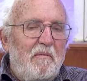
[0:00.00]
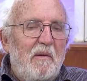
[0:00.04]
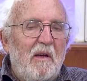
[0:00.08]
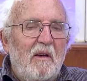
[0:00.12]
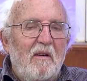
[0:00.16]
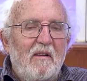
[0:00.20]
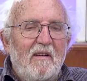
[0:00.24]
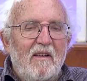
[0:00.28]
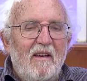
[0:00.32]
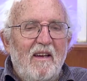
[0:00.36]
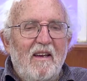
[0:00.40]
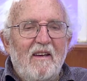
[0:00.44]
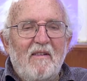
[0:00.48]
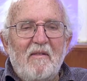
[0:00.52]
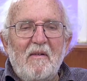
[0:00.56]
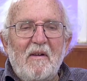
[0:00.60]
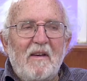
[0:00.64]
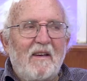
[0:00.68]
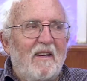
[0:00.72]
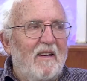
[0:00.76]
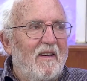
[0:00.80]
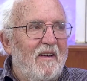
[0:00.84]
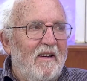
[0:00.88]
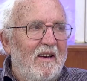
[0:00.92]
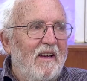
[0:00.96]

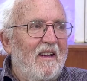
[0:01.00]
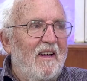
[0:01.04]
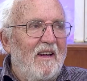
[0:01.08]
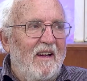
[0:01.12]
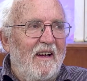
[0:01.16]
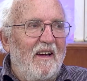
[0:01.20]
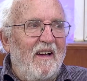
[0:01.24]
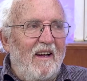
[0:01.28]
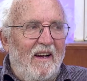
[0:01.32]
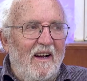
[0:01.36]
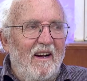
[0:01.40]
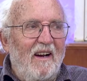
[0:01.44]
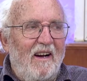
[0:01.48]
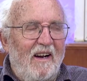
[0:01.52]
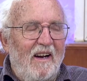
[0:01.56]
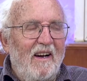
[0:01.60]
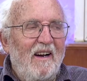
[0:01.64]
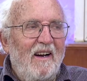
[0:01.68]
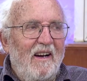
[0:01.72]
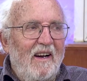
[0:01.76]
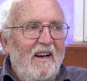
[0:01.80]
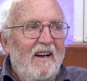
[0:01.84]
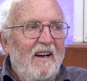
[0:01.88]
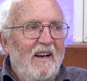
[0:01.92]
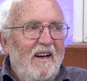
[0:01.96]
Yeah. So
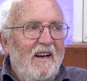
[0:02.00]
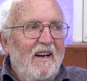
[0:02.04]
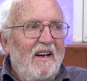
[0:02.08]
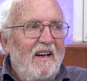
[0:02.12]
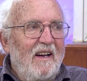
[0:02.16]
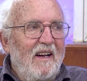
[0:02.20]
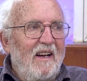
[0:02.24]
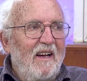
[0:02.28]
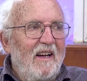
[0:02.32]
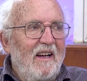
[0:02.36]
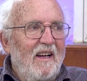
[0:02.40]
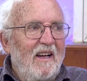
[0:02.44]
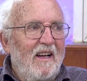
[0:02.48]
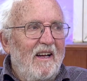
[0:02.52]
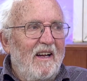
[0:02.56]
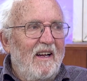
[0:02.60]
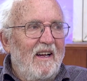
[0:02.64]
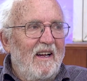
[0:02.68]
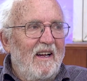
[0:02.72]
what exactly